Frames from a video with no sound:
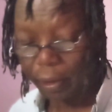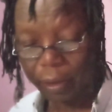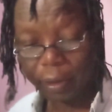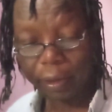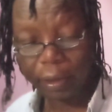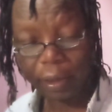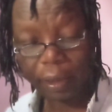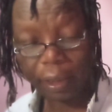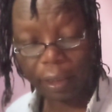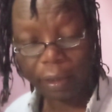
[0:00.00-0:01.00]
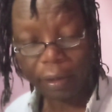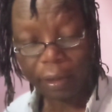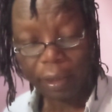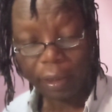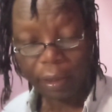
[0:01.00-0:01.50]
that's the decay.
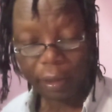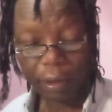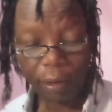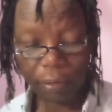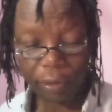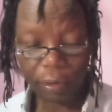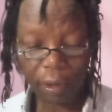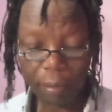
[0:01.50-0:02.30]
Now we talk